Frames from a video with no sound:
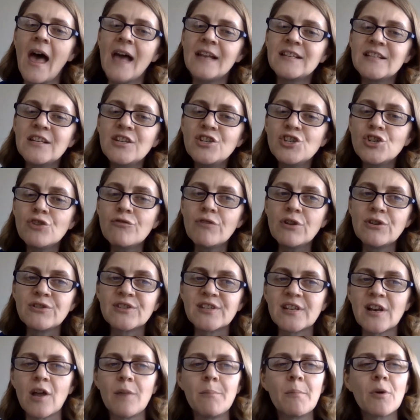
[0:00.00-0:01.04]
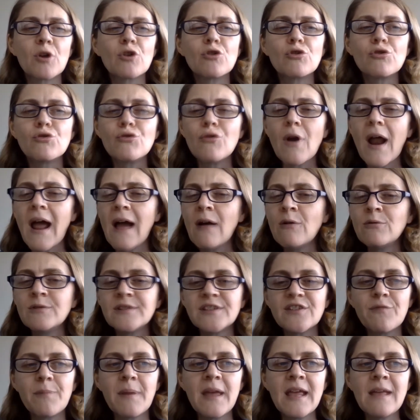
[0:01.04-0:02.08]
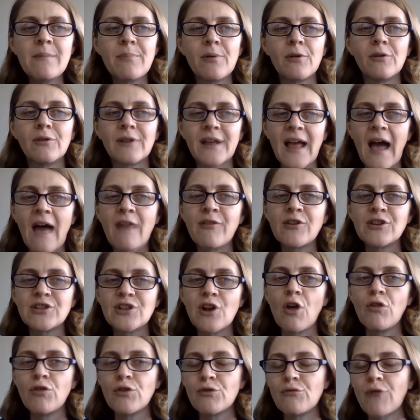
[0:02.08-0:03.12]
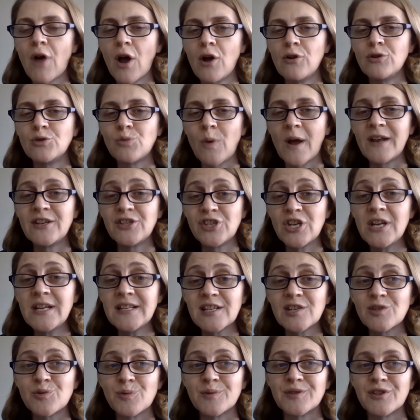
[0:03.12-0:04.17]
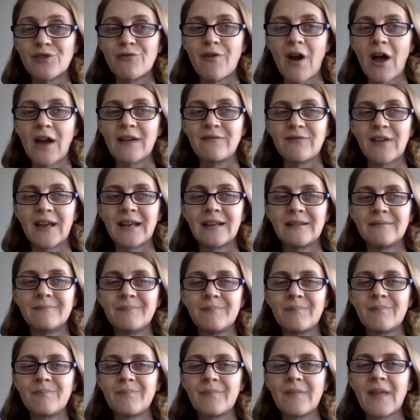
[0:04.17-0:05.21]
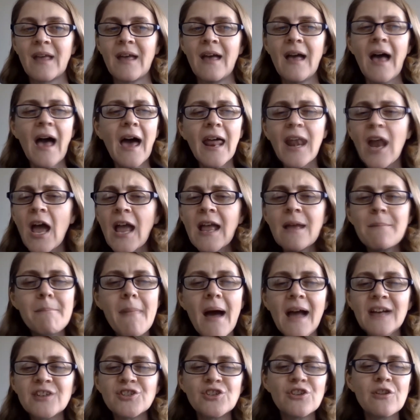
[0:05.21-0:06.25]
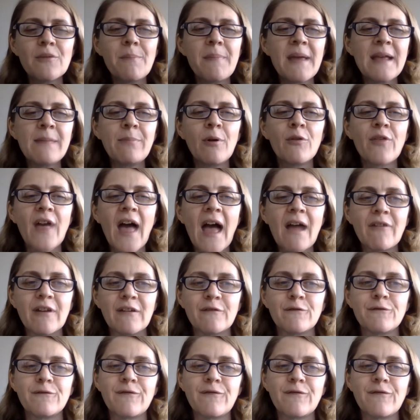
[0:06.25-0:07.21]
And in Jerusalem, crowds of people gathered along the road when Jesus was arriving. And I imagine the people there in